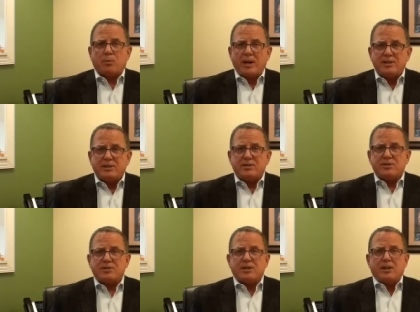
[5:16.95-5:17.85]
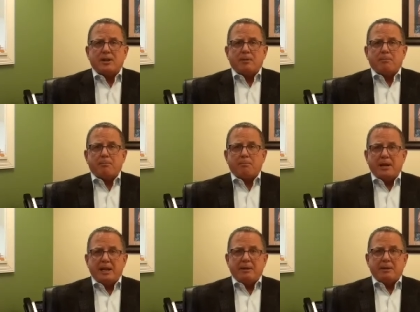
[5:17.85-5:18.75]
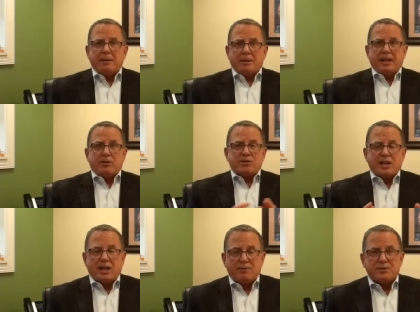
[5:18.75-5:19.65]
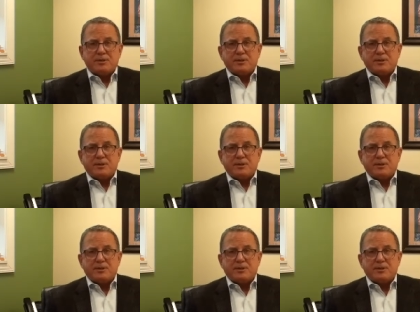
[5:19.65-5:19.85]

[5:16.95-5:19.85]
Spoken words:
residents, many like yourselves,